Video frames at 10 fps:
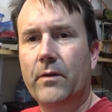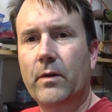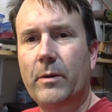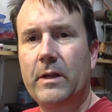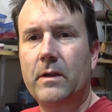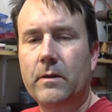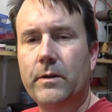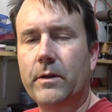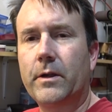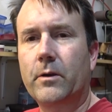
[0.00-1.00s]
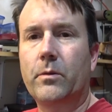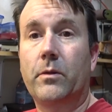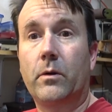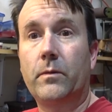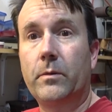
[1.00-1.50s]
everybody, Clinton here
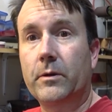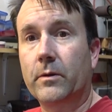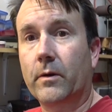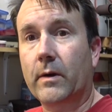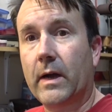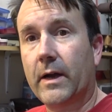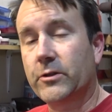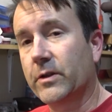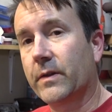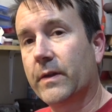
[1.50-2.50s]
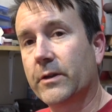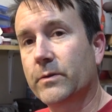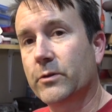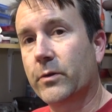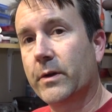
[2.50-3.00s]
with Oval Window Garage, and thanks
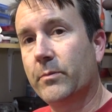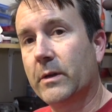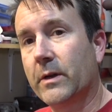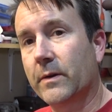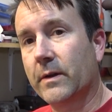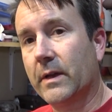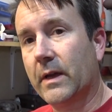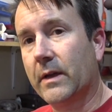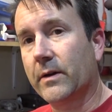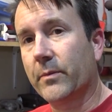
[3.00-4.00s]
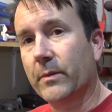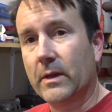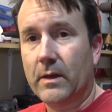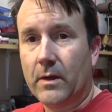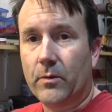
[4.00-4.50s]
for joining me here today.
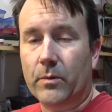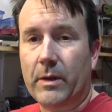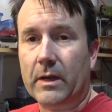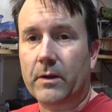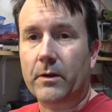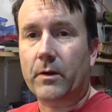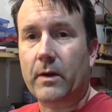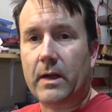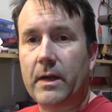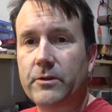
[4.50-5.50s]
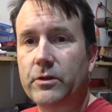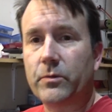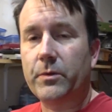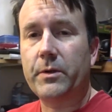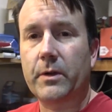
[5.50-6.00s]
We're back in the garage
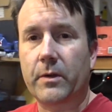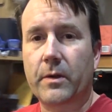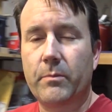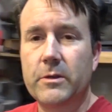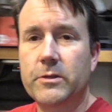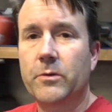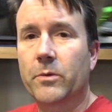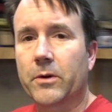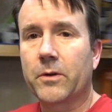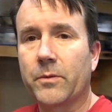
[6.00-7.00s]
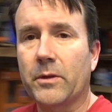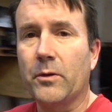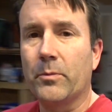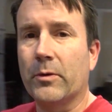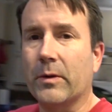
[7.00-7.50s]
and we are busy working with Hubert